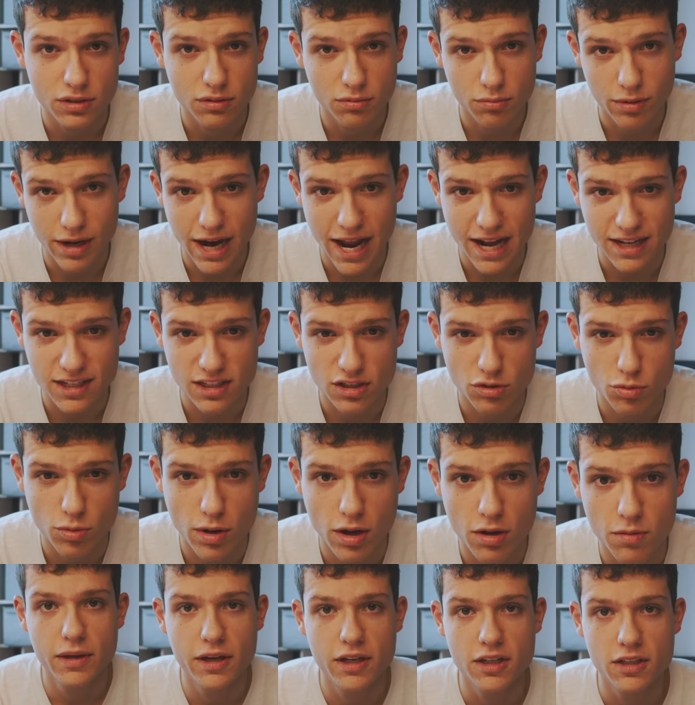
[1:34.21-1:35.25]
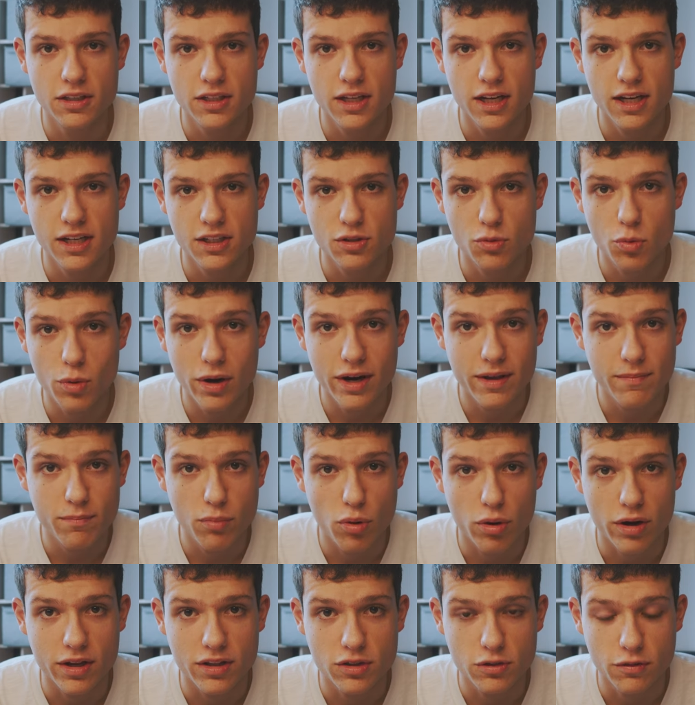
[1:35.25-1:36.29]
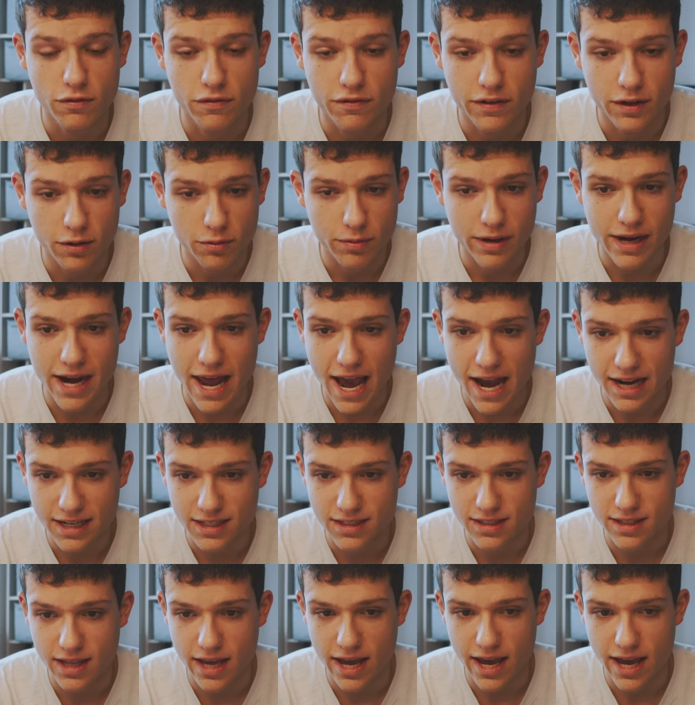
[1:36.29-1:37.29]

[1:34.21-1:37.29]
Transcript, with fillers: relax as well because it is really important to feel relaxed